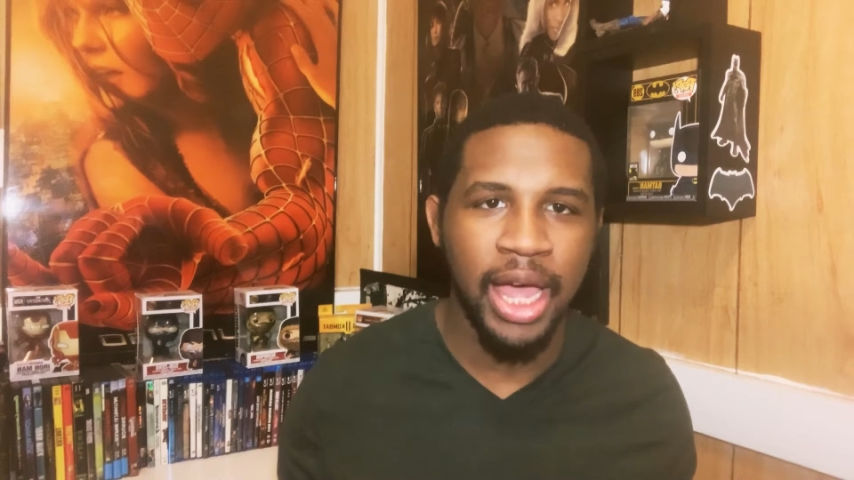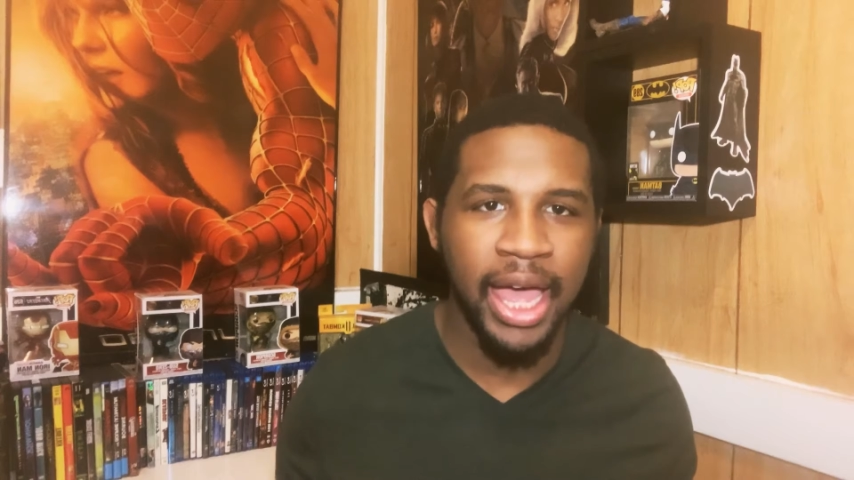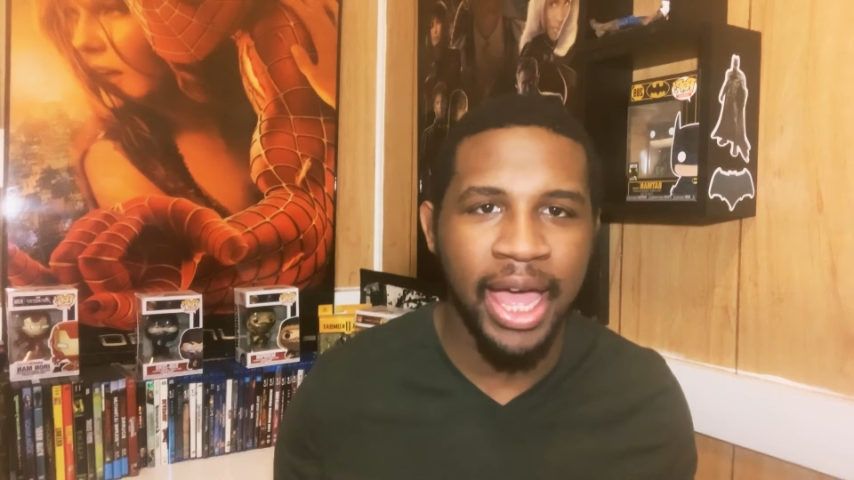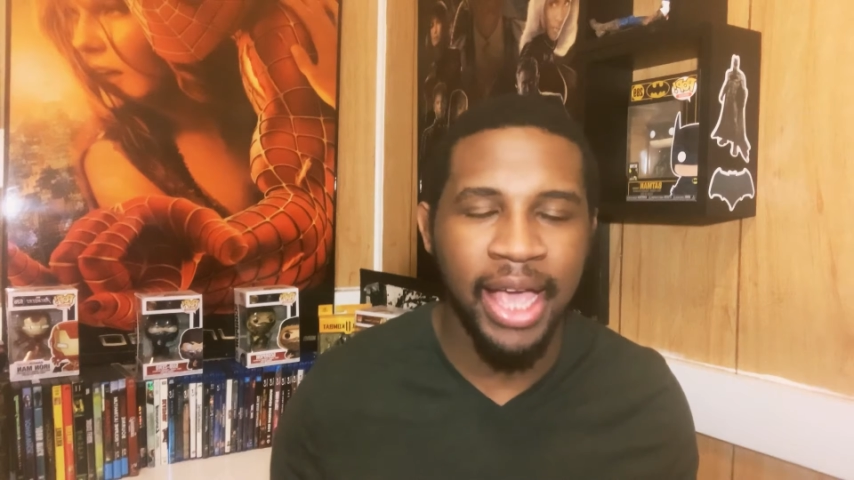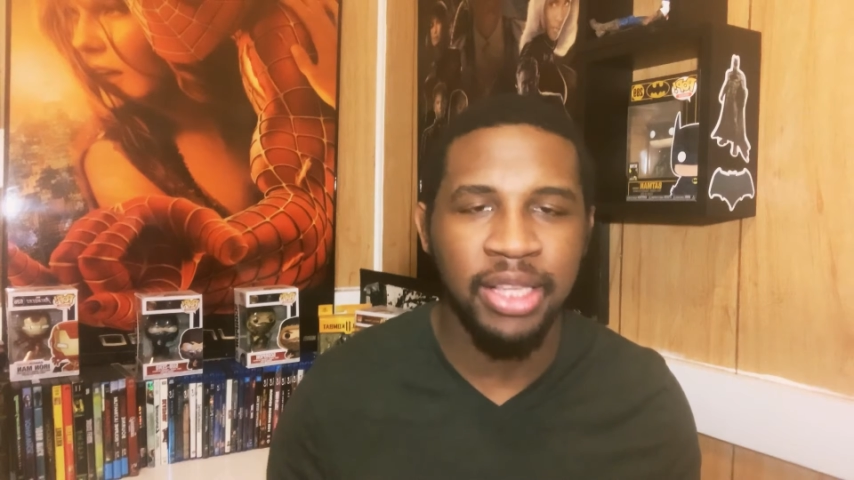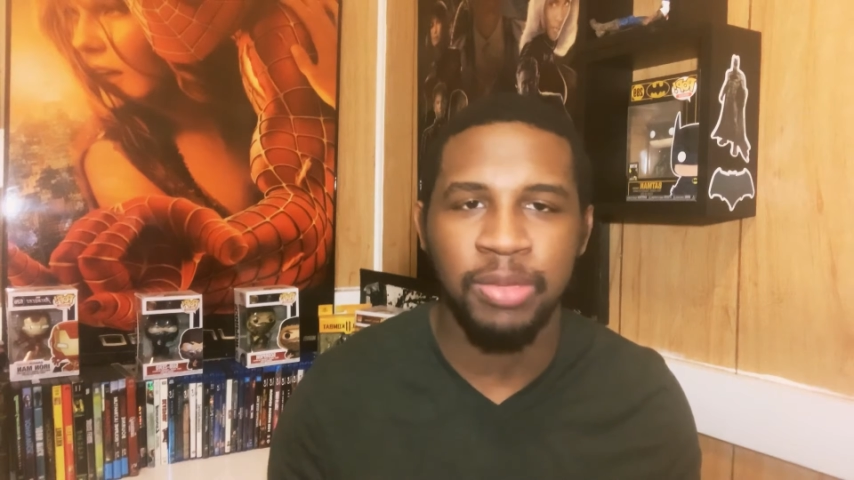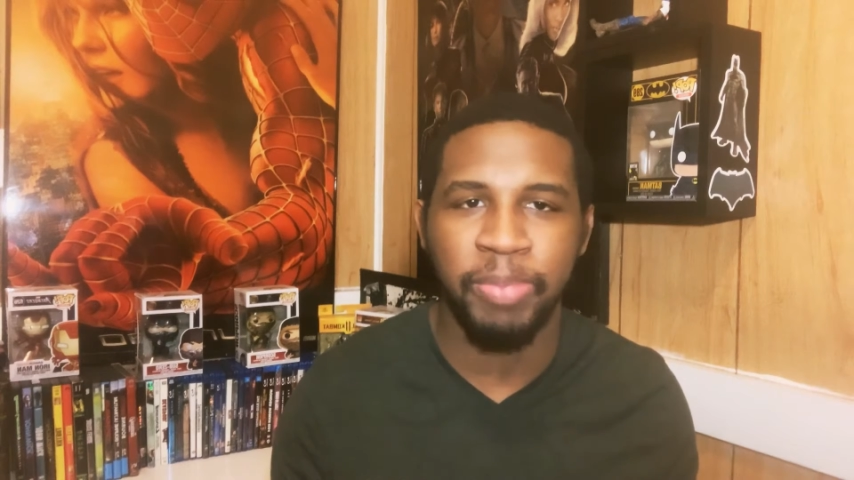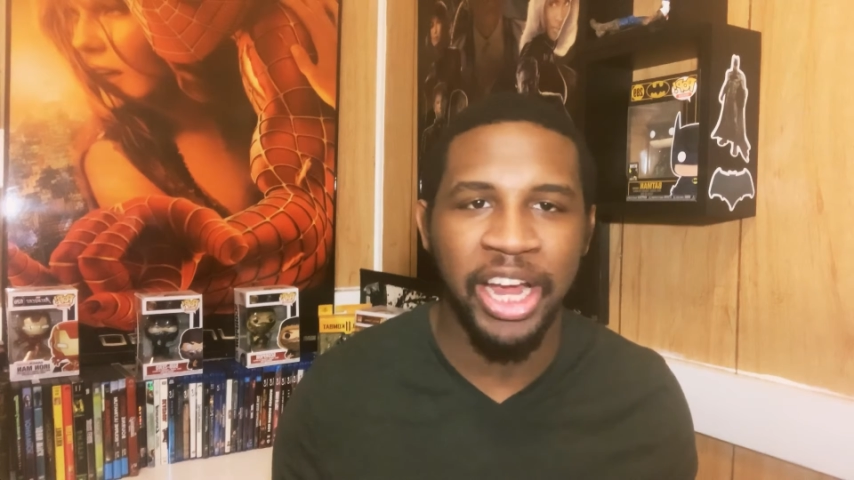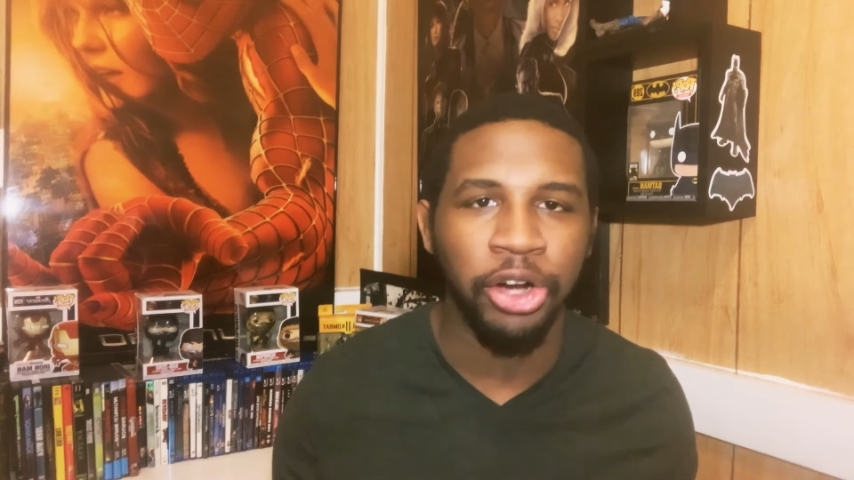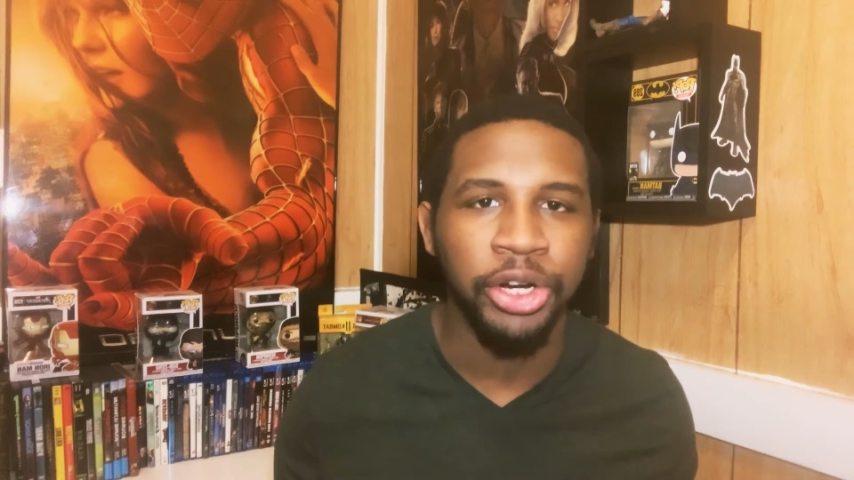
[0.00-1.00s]
as the
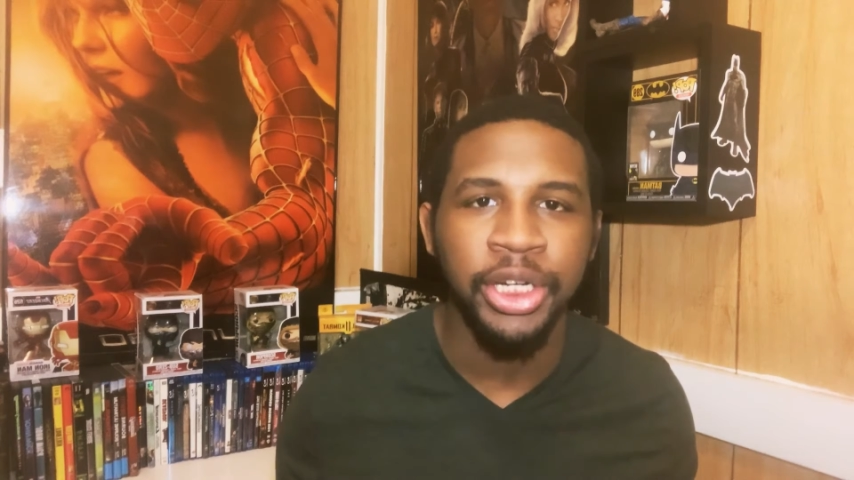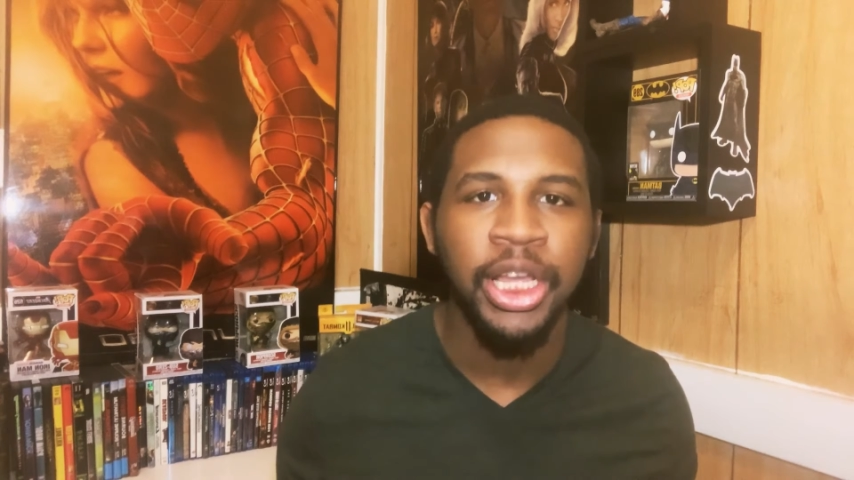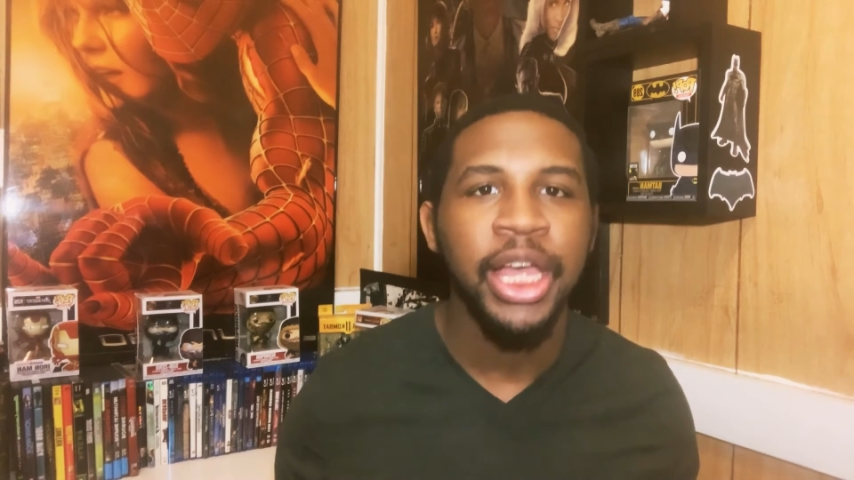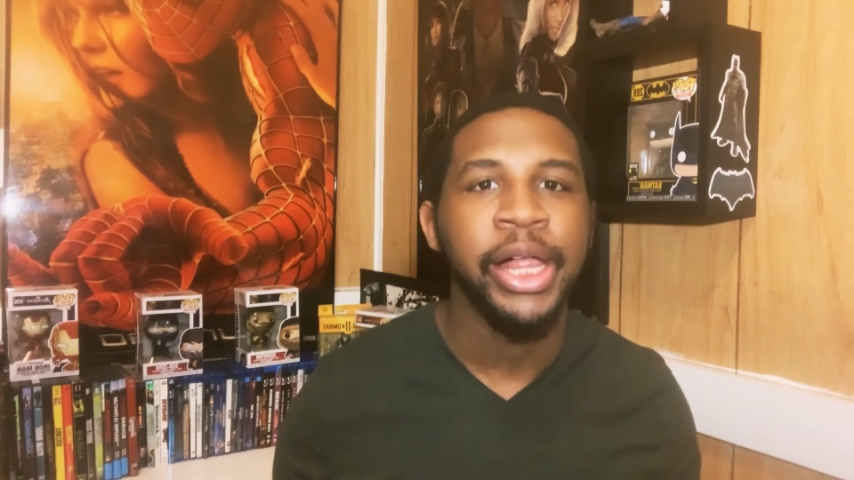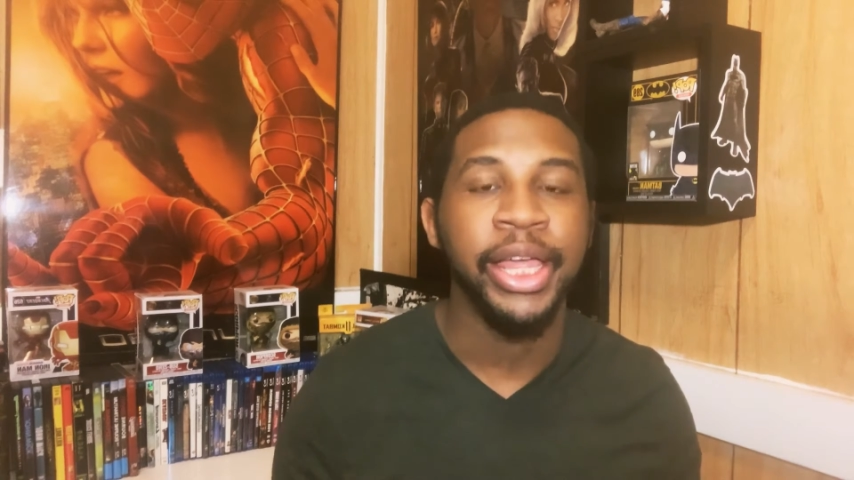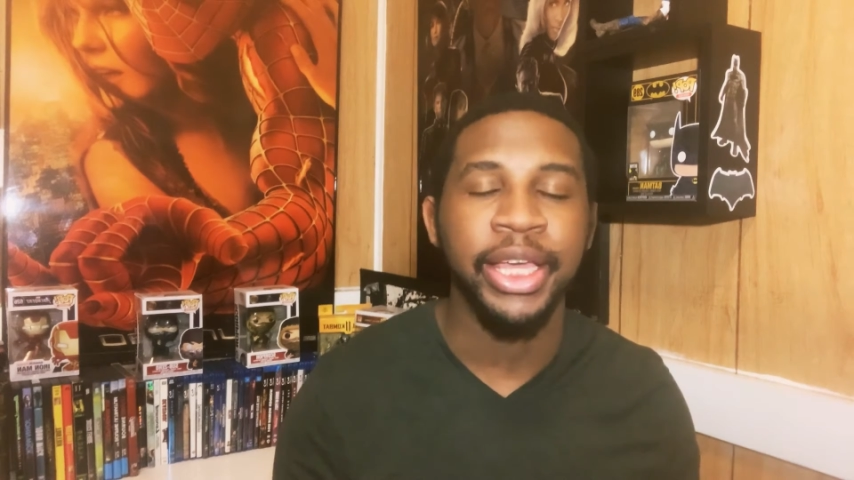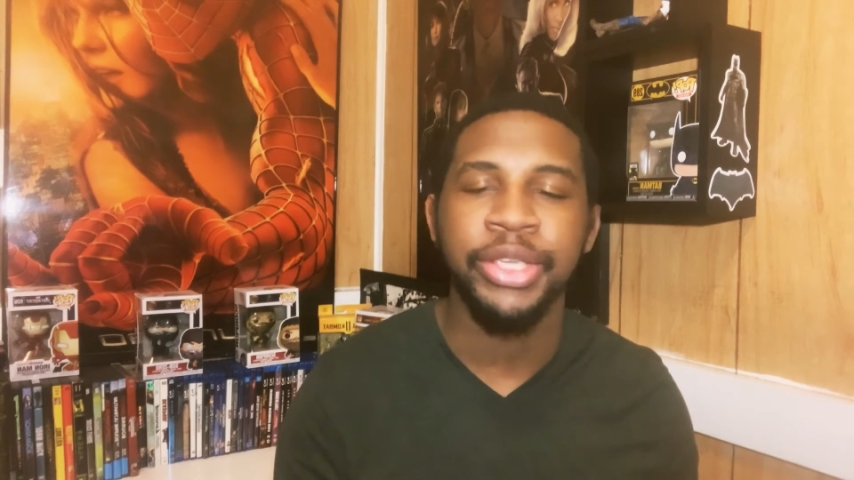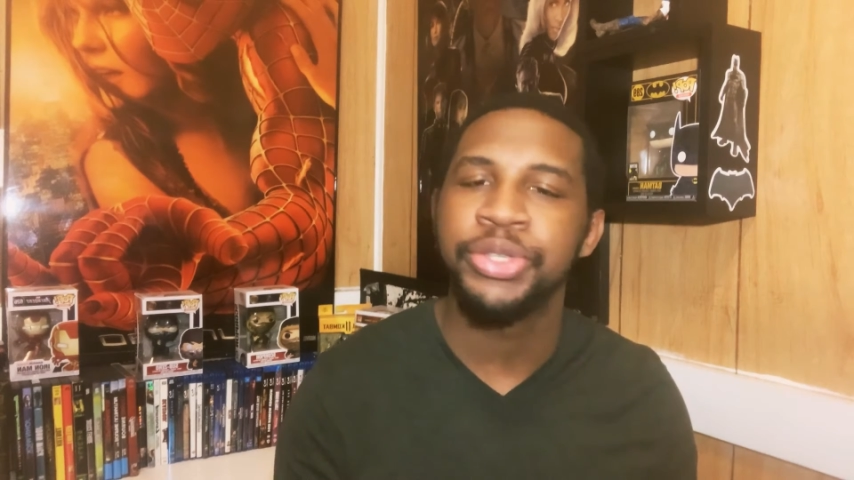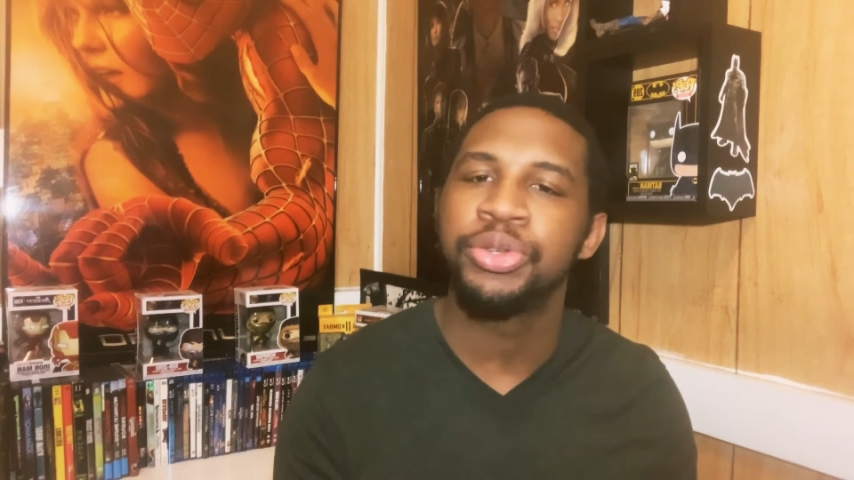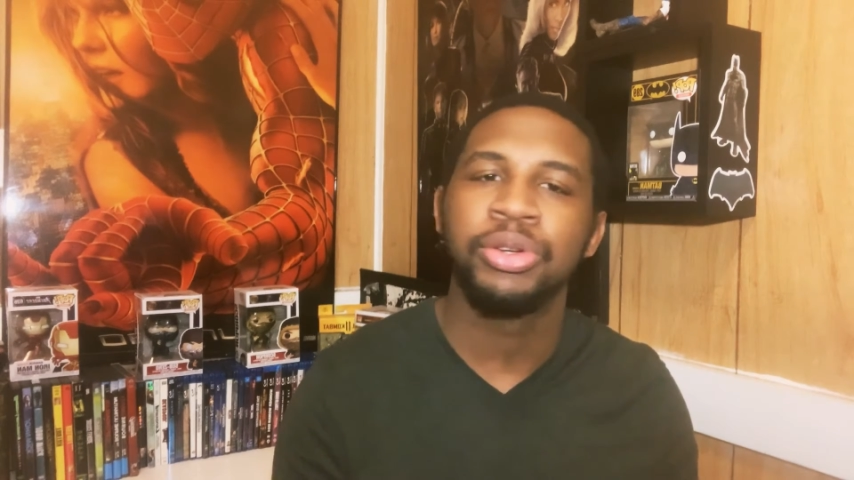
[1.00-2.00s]
Baron
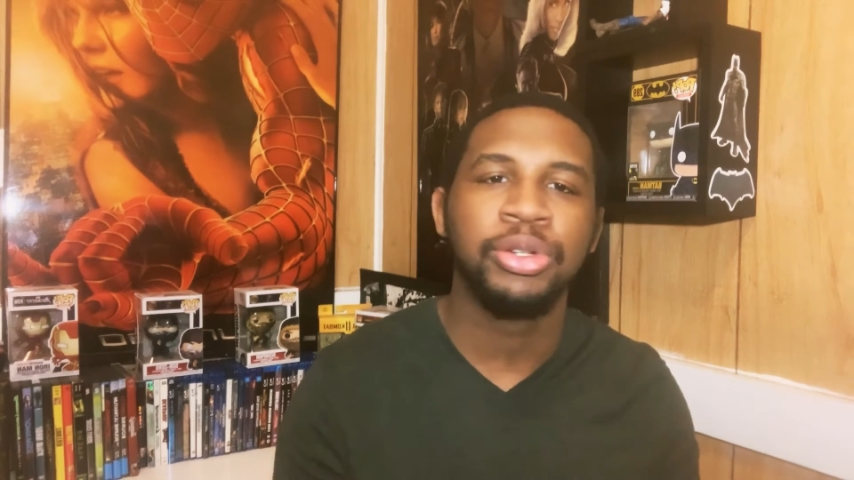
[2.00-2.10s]
is,